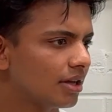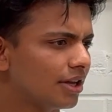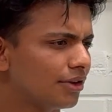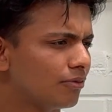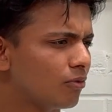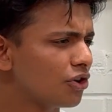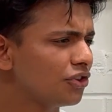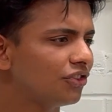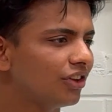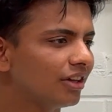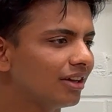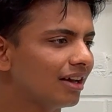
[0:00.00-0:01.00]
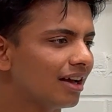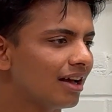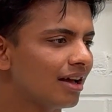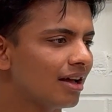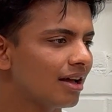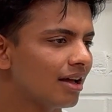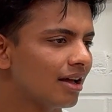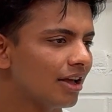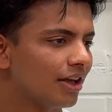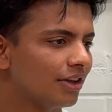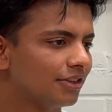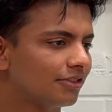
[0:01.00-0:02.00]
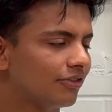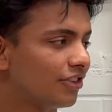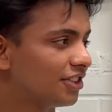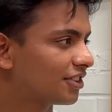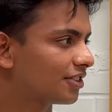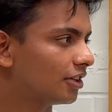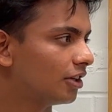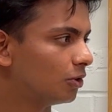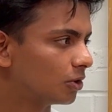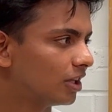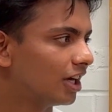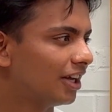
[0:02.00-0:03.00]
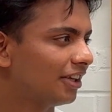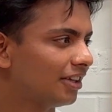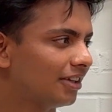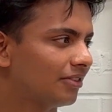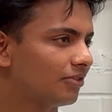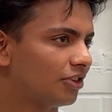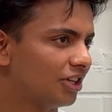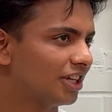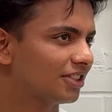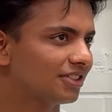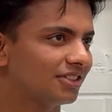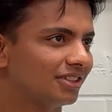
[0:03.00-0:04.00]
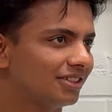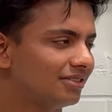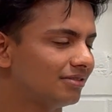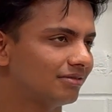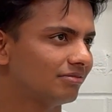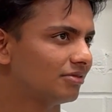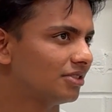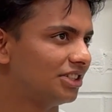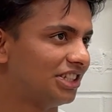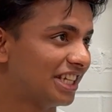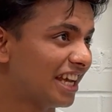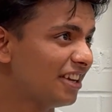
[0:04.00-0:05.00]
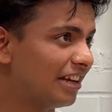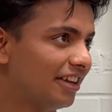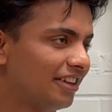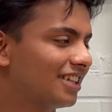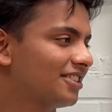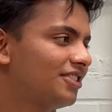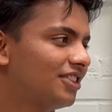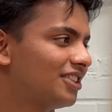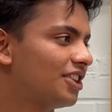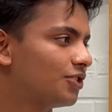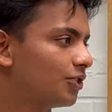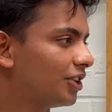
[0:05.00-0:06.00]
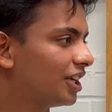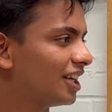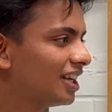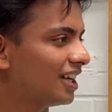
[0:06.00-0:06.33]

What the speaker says: And what do you think is physics going to look like for next decade and next century?